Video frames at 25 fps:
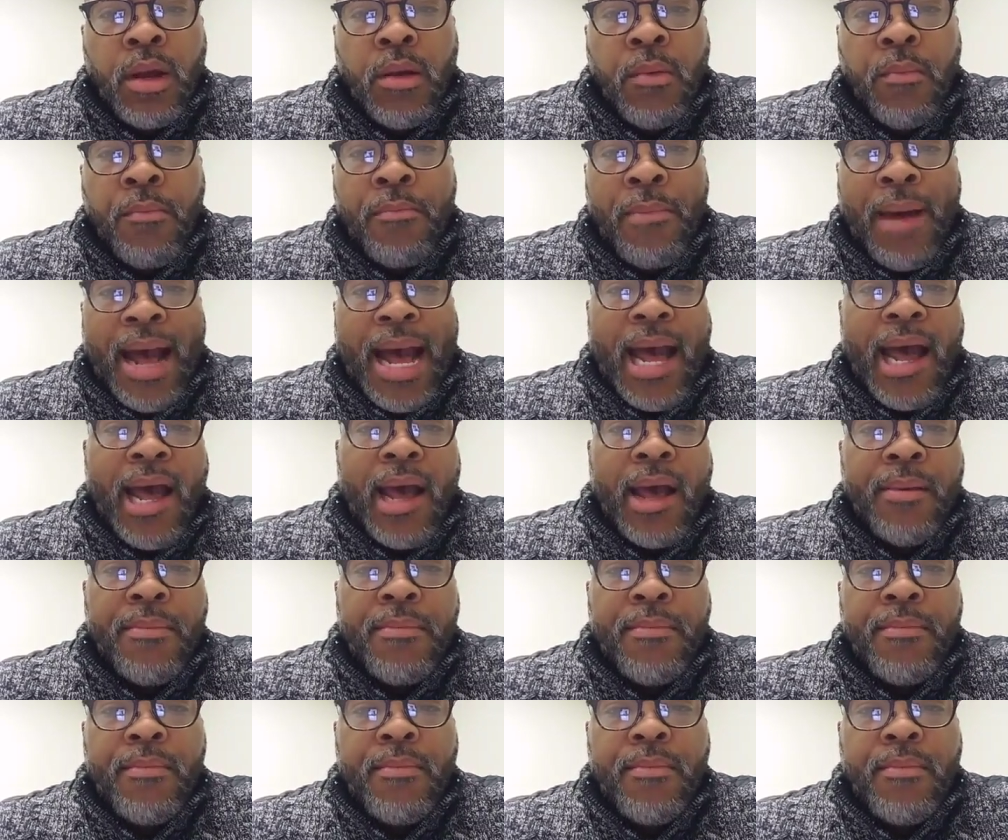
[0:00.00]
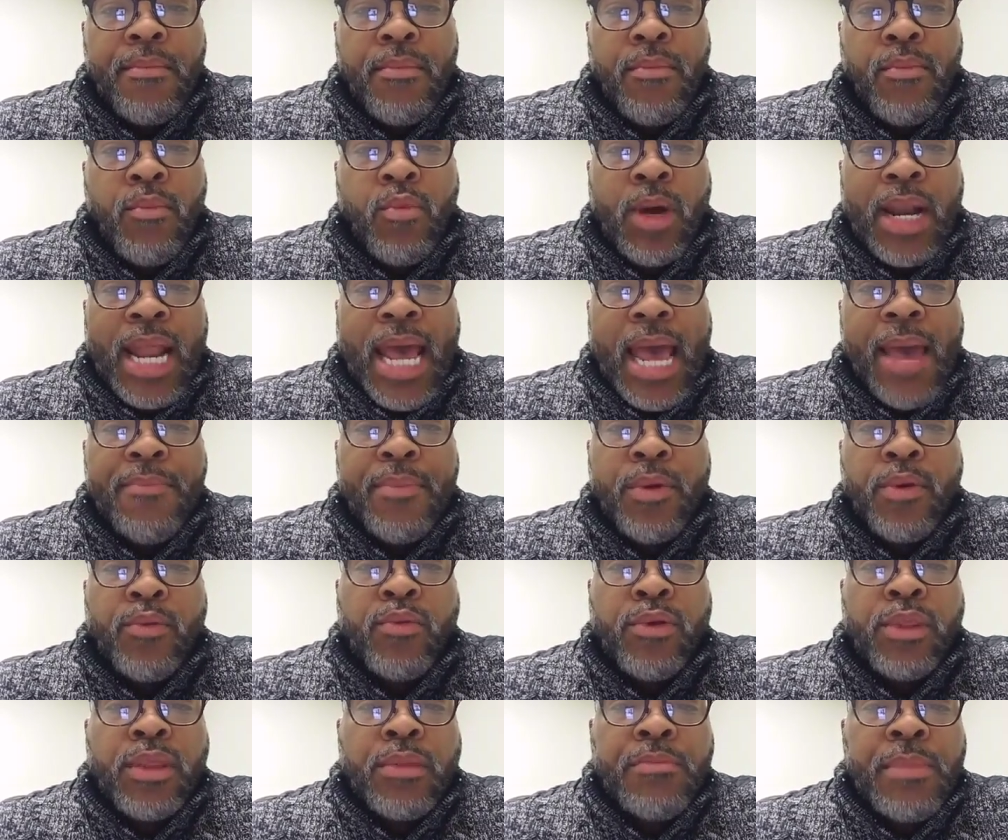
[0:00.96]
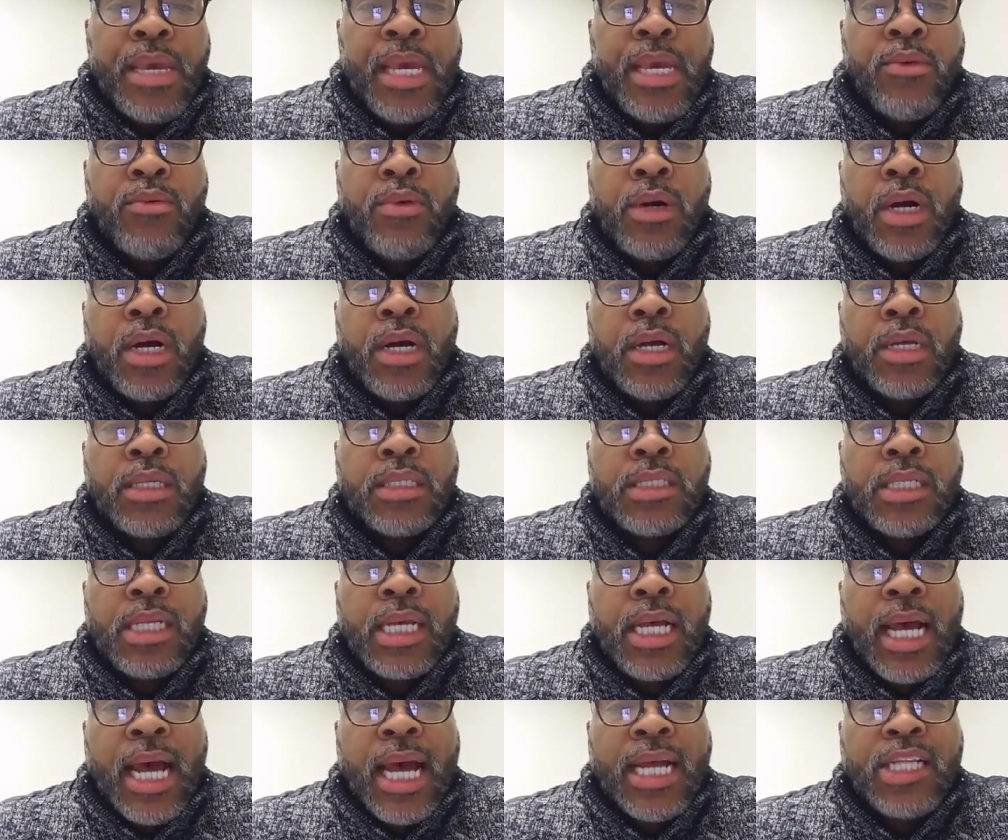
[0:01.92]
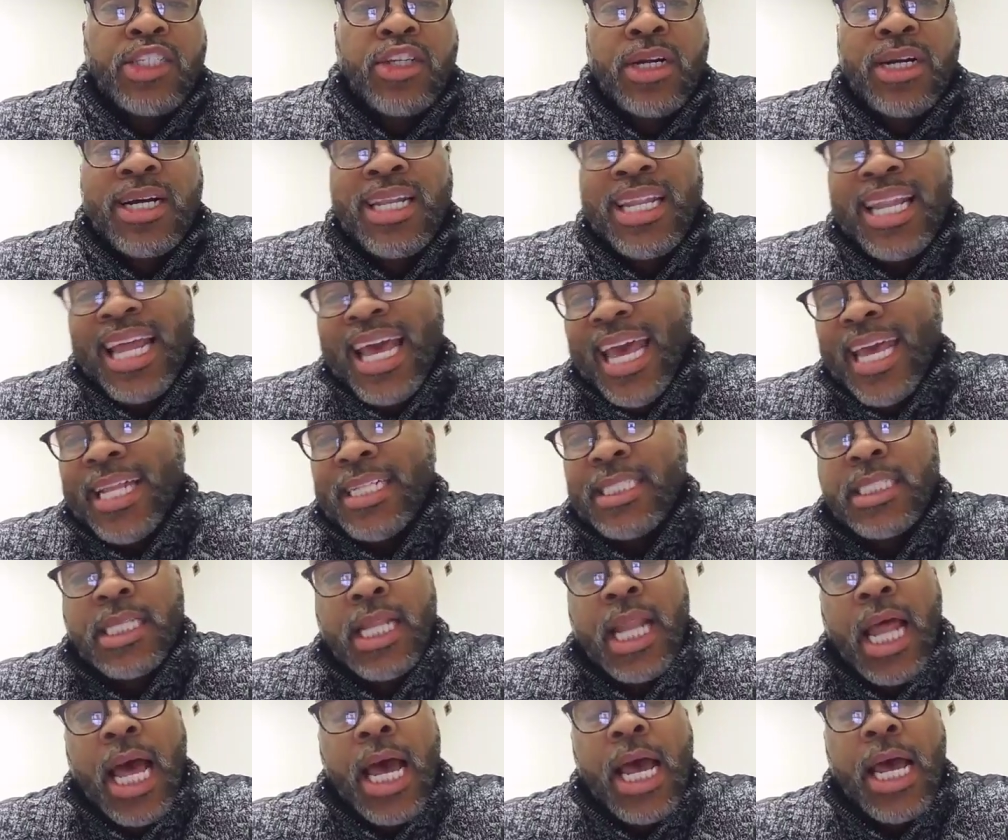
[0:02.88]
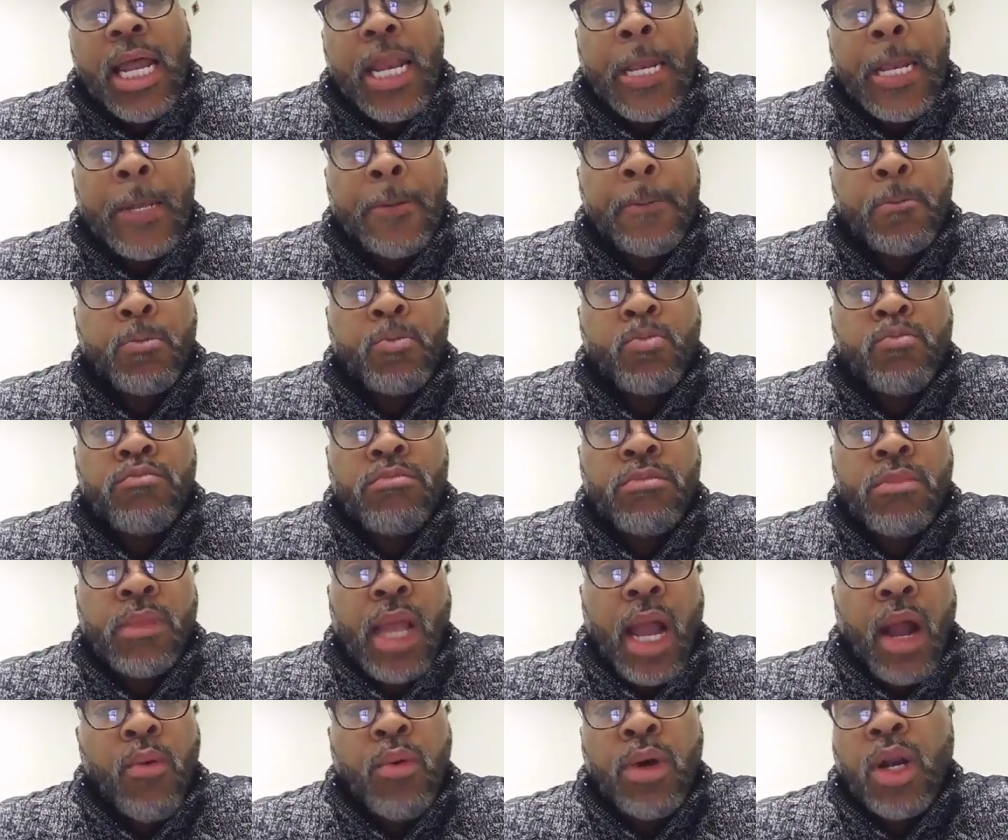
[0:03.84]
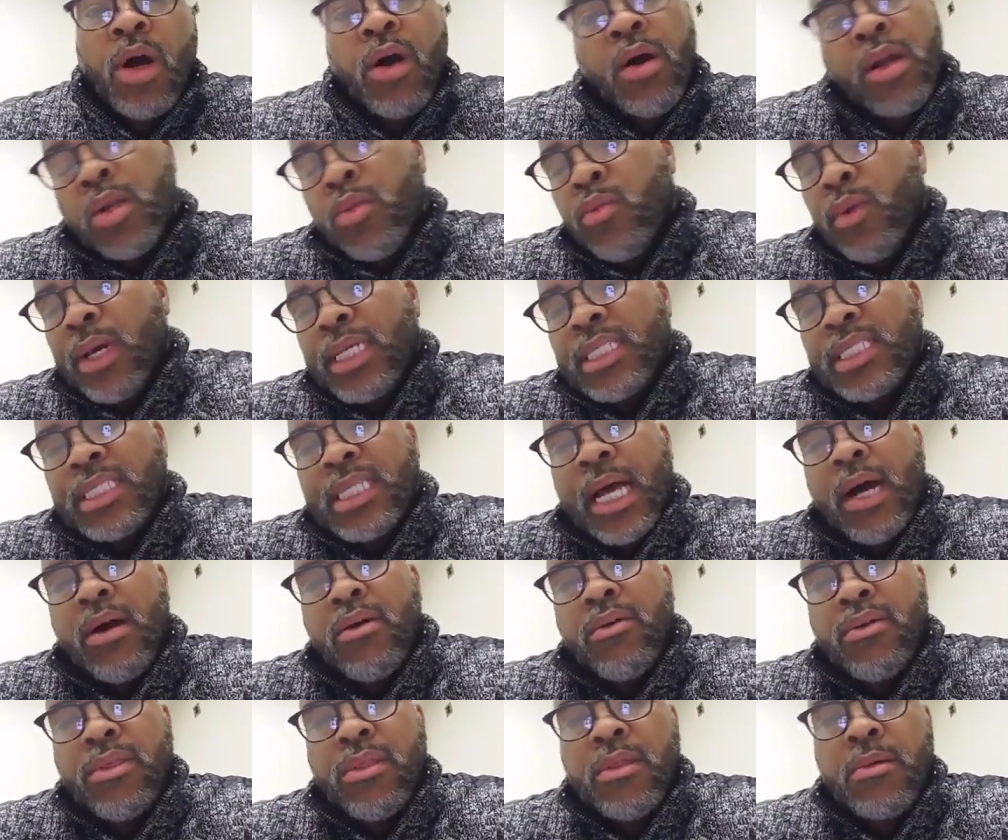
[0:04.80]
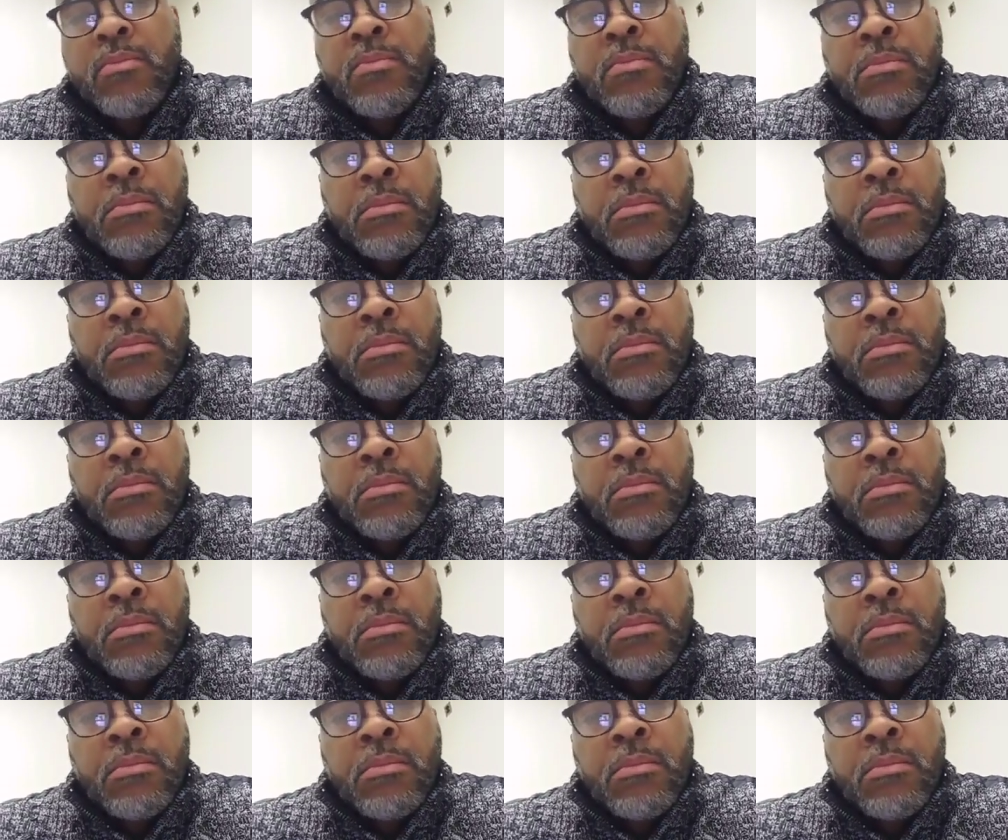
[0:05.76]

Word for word: My what happened with me was I took a landslide. I went all the way south.